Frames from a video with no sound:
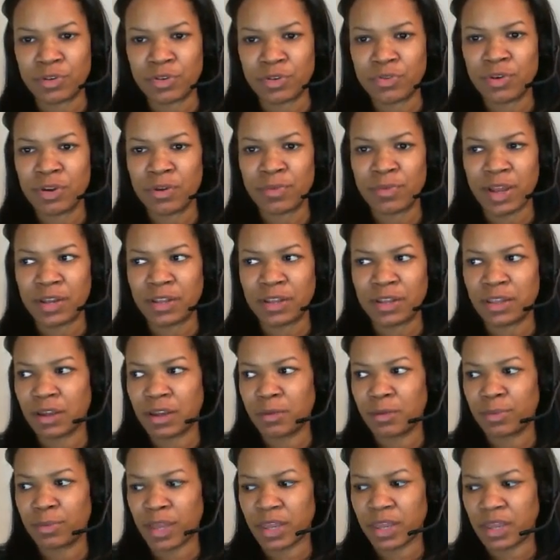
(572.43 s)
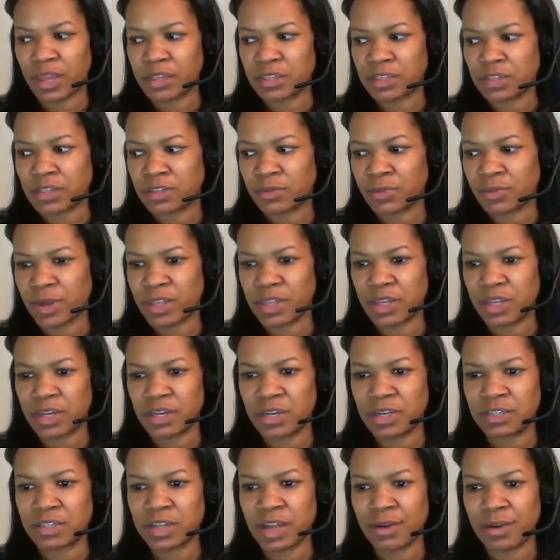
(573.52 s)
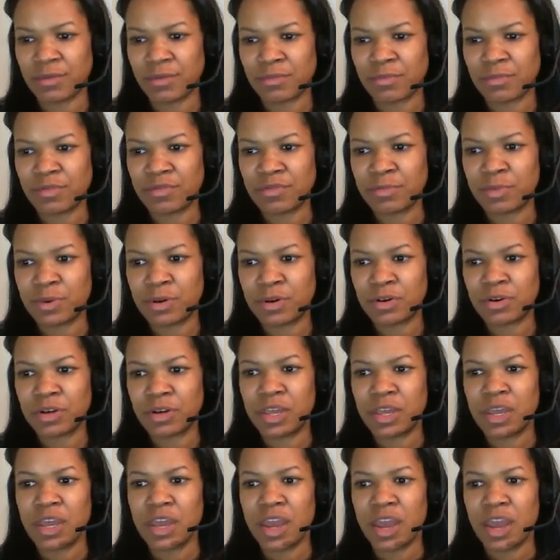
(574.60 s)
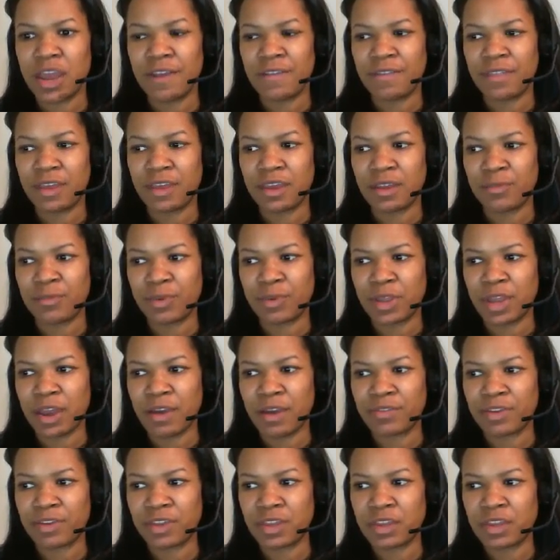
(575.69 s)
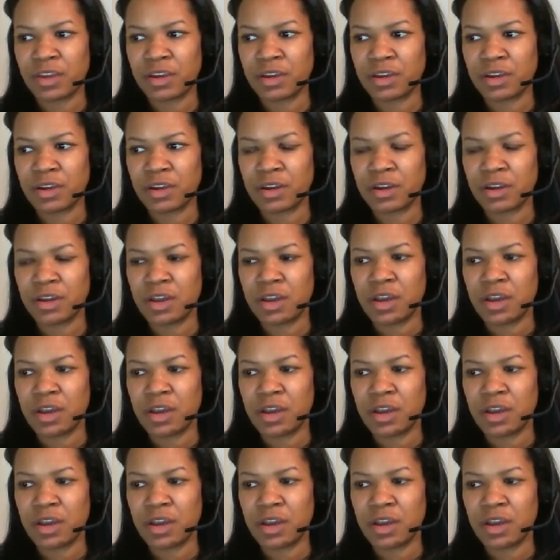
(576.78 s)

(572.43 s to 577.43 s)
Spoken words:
You can write the complaint in such a way that it is not removable. And then we have here,